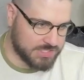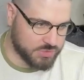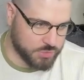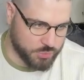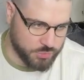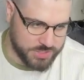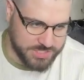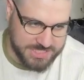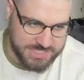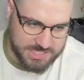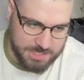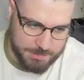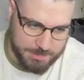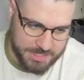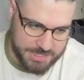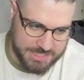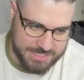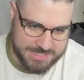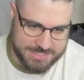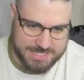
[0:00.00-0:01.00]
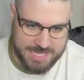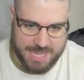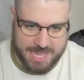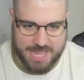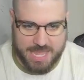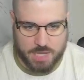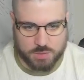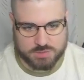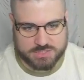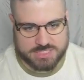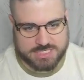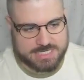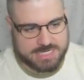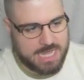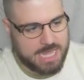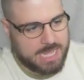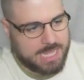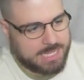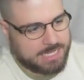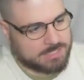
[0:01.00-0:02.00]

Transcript: resummon this guy out to die.